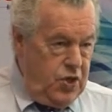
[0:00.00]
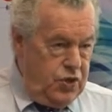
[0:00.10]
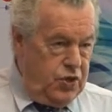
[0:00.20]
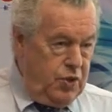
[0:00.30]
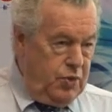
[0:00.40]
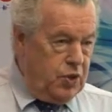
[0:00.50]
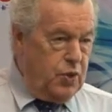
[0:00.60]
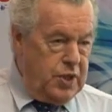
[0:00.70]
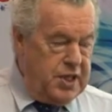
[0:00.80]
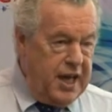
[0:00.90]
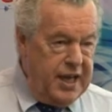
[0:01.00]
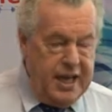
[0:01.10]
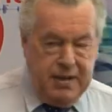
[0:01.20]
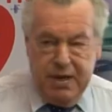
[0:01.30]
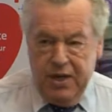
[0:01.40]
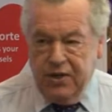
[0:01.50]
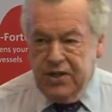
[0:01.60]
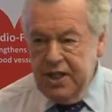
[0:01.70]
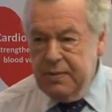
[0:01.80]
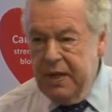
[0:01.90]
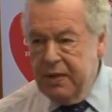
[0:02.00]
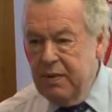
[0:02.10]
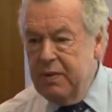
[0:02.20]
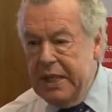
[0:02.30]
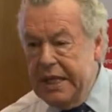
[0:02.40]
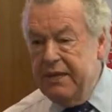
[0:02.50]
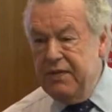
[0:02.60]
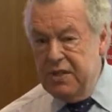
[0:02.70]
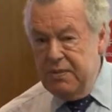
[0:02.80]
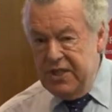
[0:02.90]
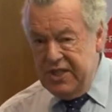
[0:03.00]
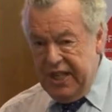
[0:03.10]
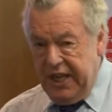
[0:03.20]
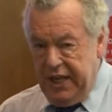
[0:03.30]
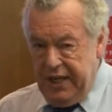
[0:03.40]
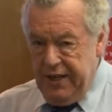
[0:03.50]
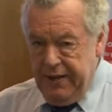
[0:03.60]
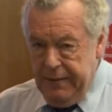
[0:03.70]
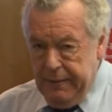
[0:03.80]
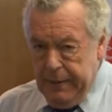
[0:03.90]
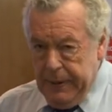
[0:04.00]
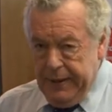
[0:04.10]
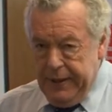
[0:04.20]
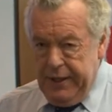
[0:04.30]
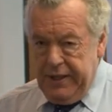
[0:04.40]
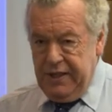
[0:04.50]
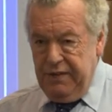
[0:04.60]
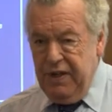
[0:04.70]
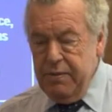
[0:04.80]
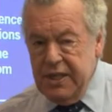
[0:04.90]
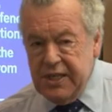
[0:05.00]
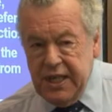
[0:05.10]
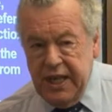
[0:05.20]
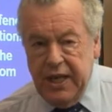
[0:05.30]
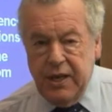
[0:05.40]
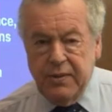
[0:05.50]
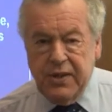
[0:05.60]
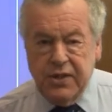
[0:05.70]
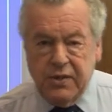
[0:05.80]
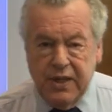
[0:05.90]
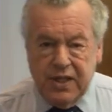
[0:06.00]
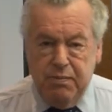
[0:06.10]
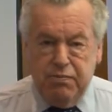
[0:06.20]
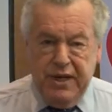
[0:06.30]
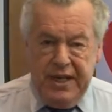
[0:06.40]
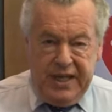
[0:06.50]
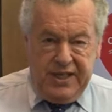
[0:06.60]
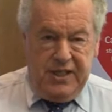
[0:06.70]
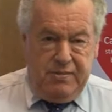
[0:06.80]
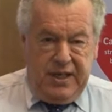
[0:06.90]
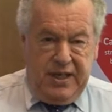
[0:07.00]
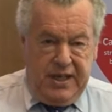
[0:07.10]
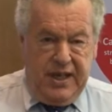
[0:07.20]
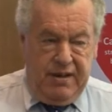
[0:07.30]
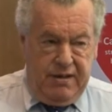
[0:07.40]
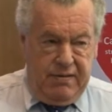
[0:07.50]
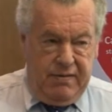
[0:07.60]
through what's called the diamine oxidase pathway, we need vitamin C. So vitamin C helps us to actually break histamine down.